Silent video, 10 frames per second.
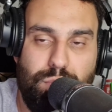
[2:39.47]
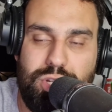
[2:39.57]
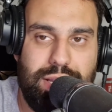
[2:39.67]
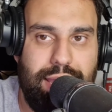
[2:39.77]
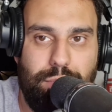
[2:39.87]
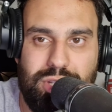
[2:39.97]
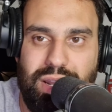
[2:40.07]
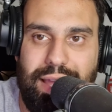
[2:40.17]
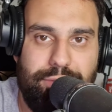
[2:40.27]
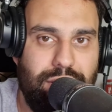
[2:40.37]
which again was a
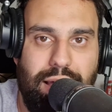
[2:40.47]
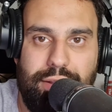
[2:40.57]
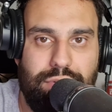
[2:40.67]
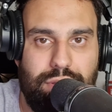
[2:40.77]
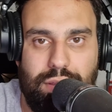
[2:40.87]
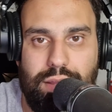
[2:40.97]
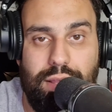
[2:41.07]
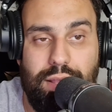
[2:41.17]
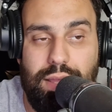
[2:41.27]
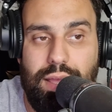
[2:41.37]
like for like for the
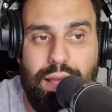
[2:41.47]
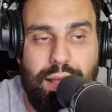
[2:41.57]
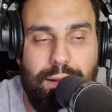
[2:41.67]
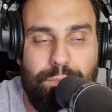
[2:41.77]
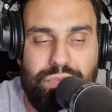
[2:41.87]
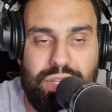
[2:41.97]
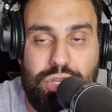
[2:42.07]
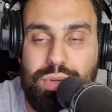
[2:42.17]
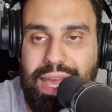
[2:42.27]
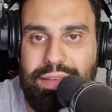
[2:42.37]

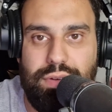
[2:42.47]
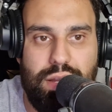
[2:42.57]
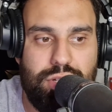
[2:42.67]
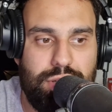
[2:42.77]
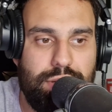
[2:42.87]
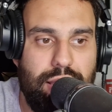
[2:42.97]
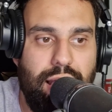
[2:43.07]
UK version,